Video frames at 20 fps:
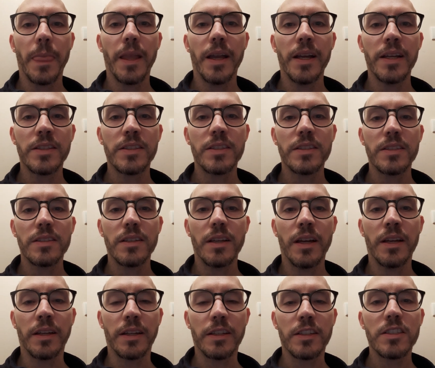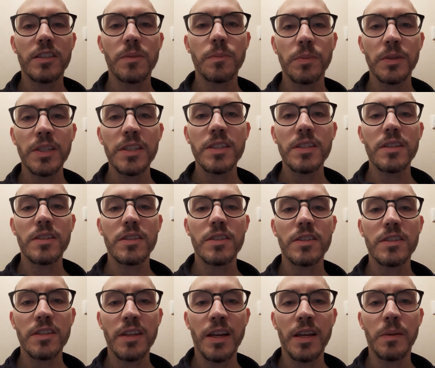it's an explicit
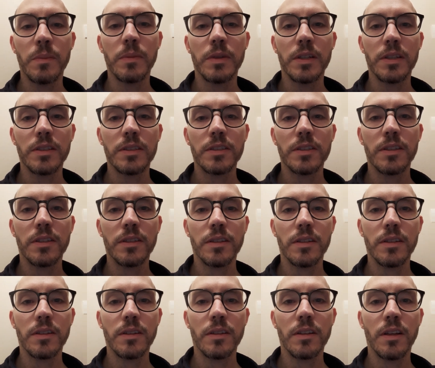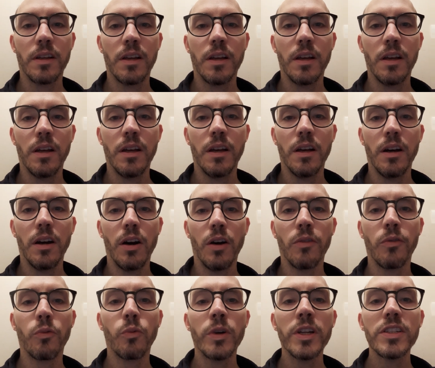statement
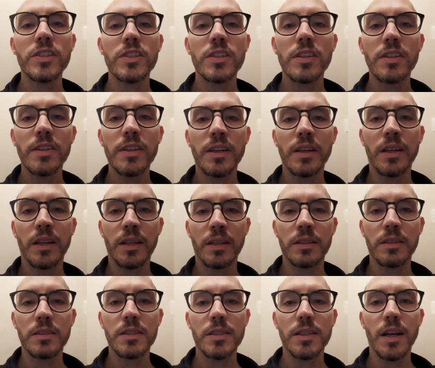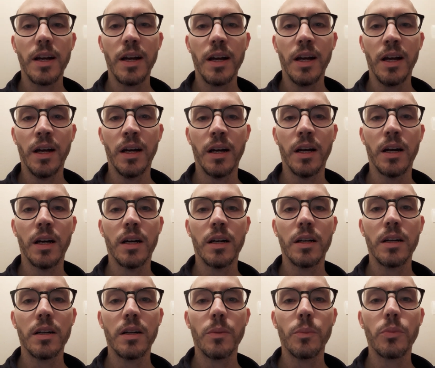of which things are
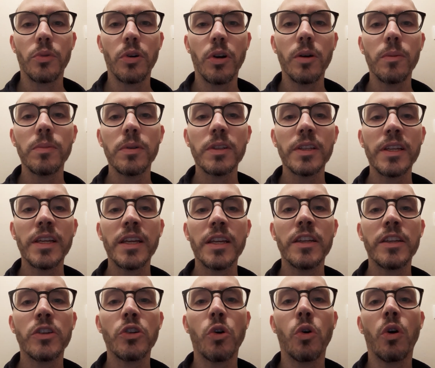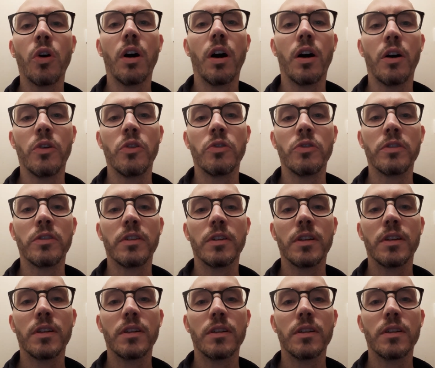properly your own